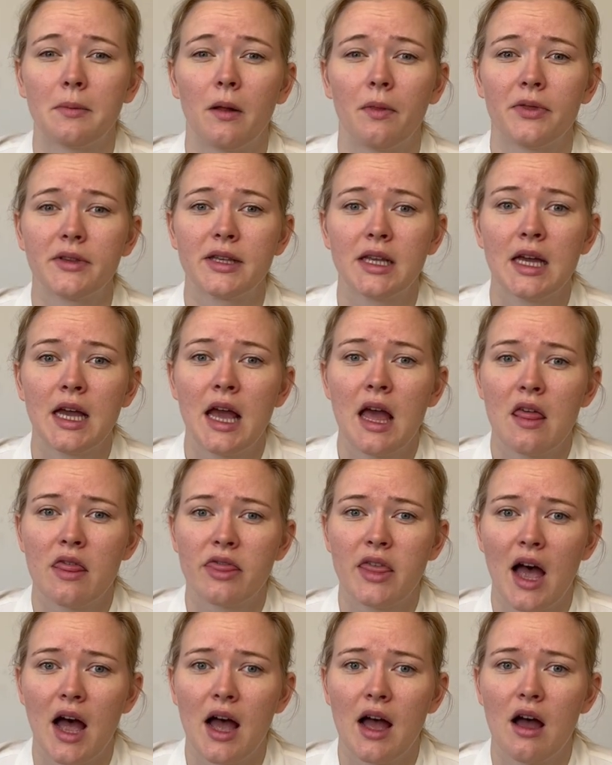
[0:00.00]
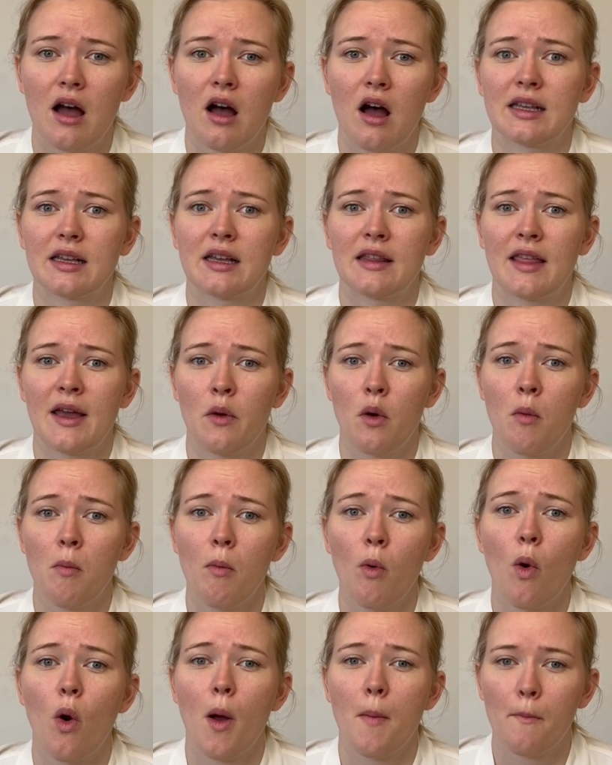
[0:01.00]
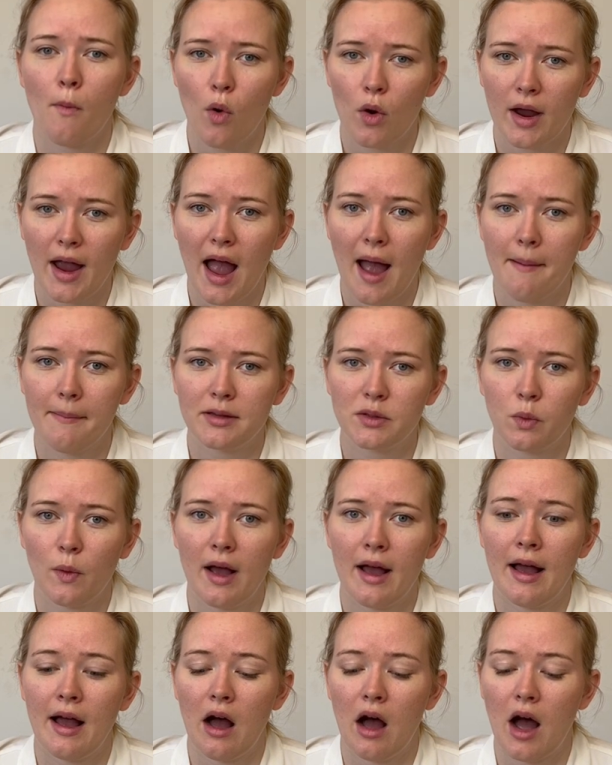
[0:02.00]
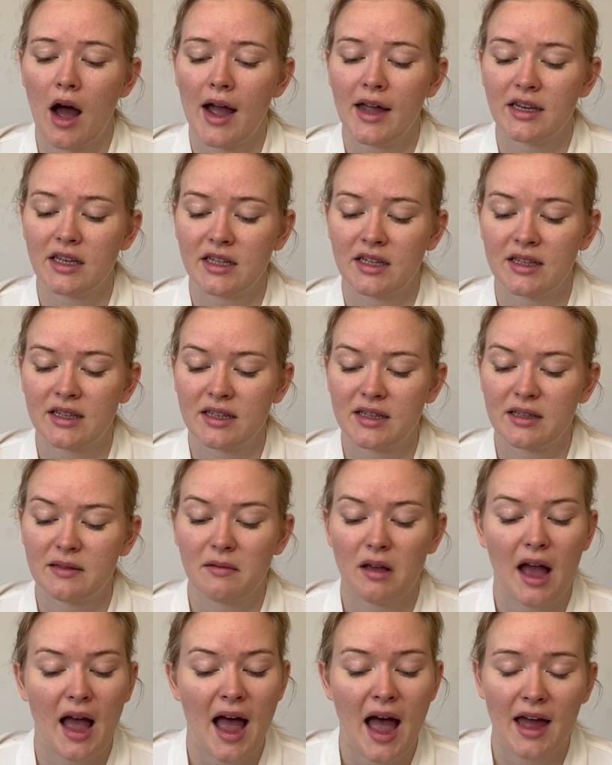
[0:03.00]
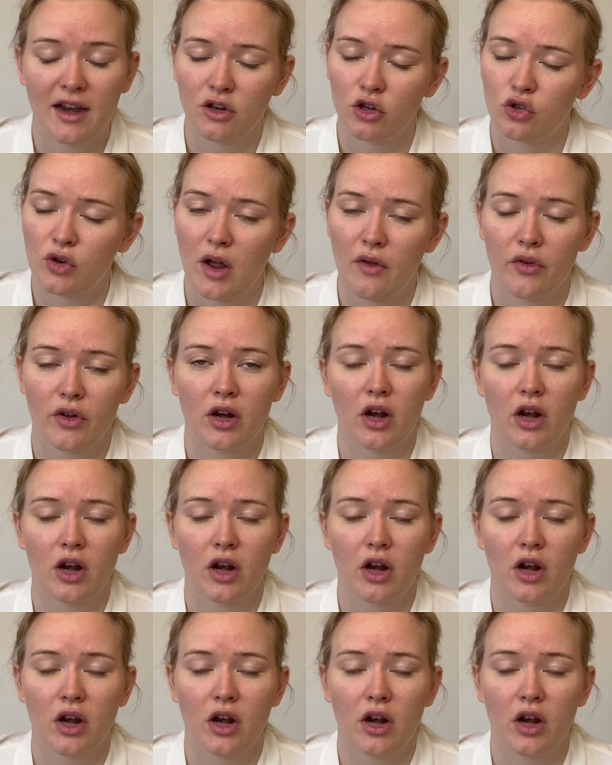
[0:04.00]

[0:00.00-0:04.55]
months that there were more and more gaps where I just hadn't tracked the